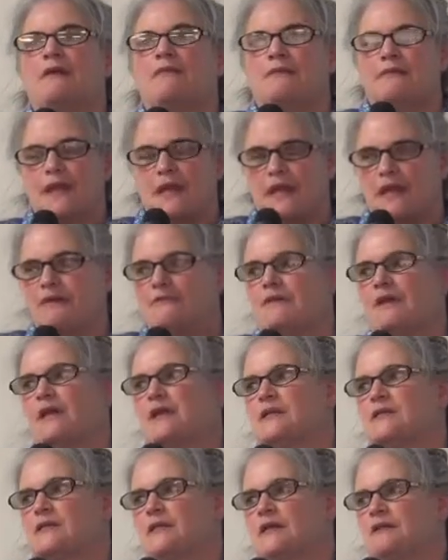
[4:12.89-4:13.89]
Think of
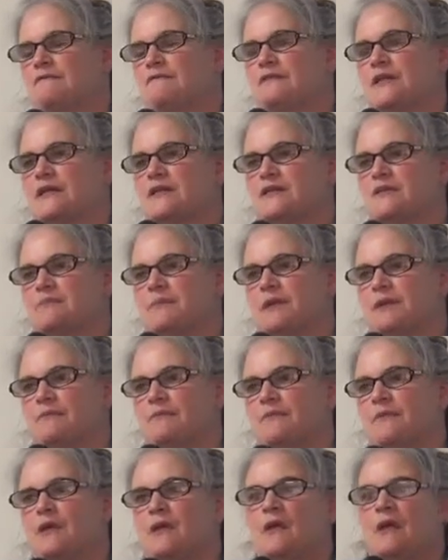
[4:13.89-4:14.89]
it as an
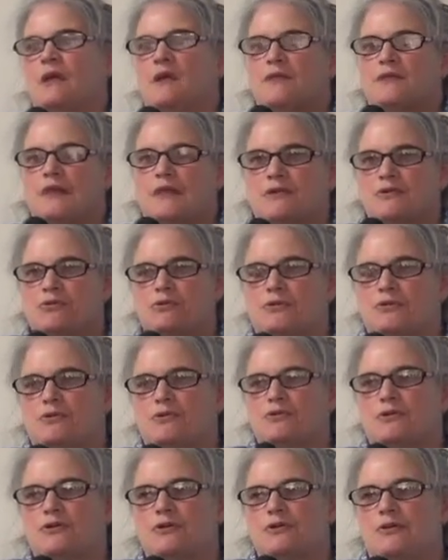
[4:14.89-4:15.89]
investment. The
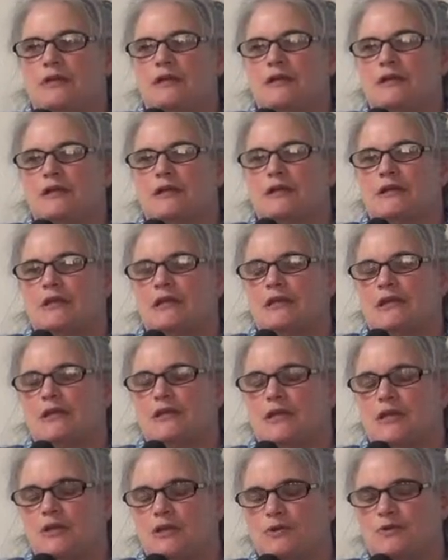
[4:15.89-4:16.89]
tools you
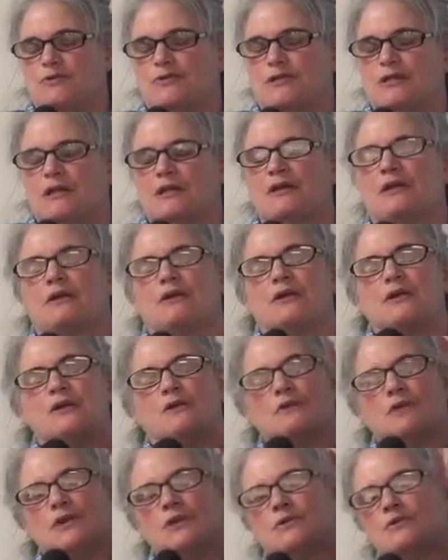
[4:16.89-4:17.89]
use here,
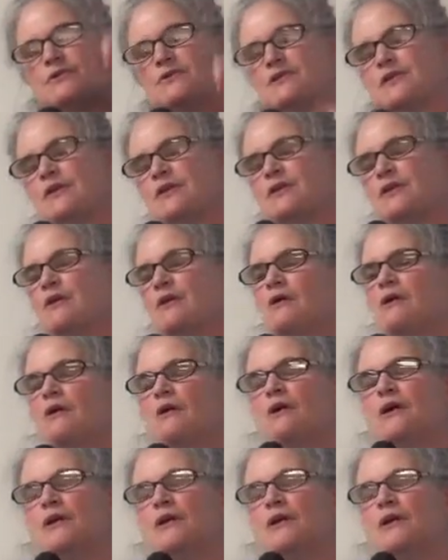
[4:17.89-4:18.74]
you use in your